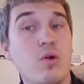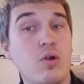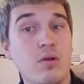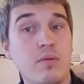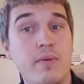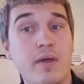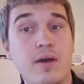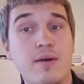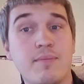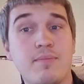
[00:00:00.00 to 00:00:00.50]

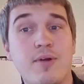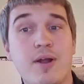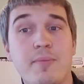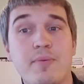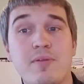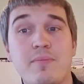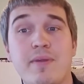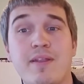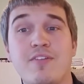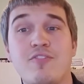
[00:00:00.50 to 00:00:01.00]
or about
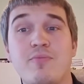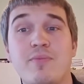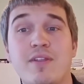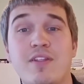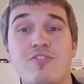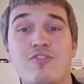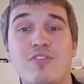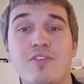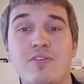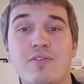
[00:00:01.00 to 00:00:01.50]
property
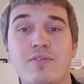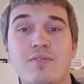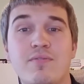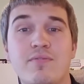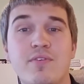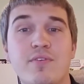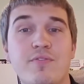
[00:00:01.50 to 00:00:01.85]
management in general,